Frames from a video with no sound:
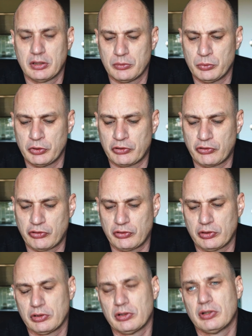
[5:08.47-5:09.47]

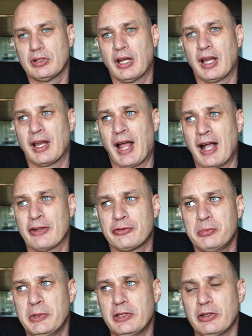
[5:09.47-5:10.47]
which
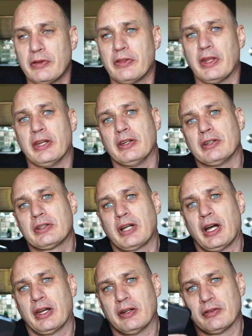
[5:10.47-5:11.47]
allows me to then
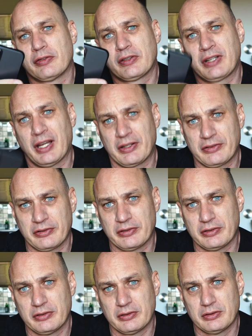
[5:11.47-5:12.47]
kind of
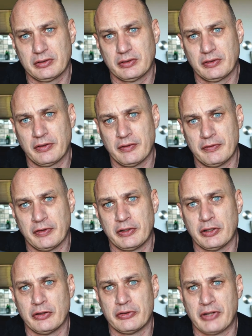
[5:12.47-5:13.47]
cut the
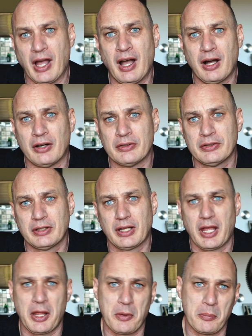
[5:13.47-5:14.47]
video down
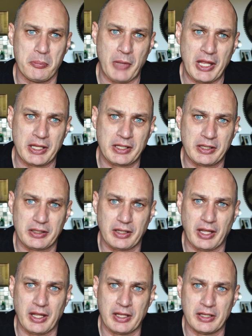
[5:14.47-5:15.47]
and make
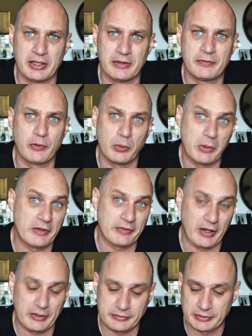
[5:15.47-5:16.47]
a
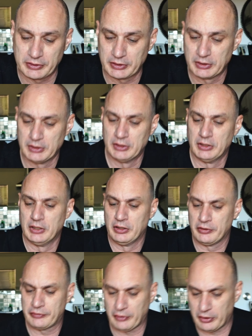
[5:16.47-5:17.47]
4x5.
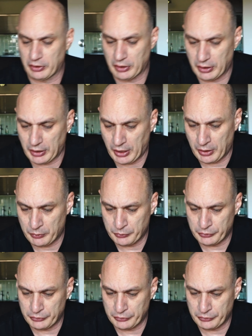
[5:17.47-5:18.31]
So